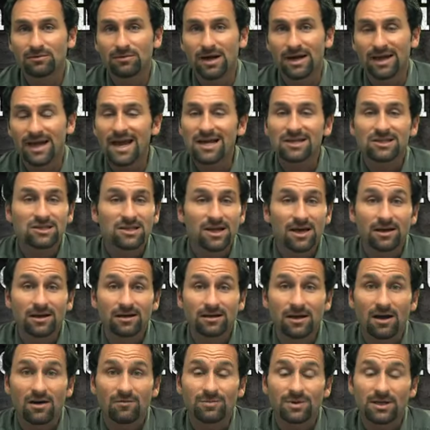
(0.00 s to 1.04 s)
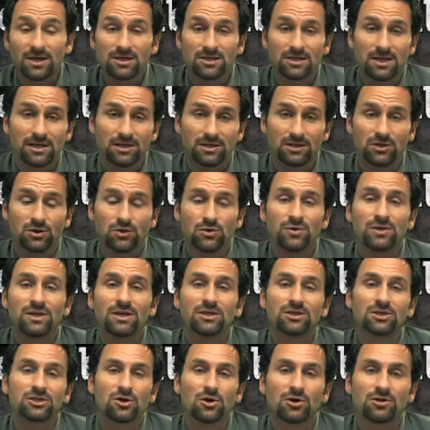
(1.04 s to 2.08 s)
I can't say it enough, because I do
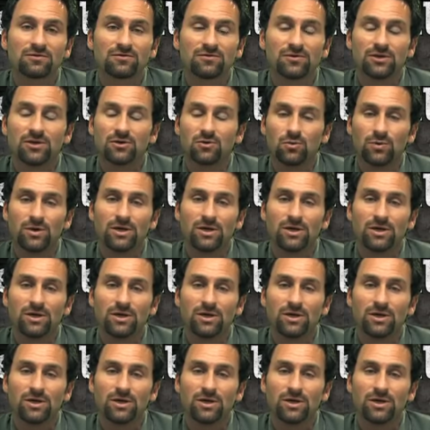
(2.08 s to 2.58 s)
these shows for you.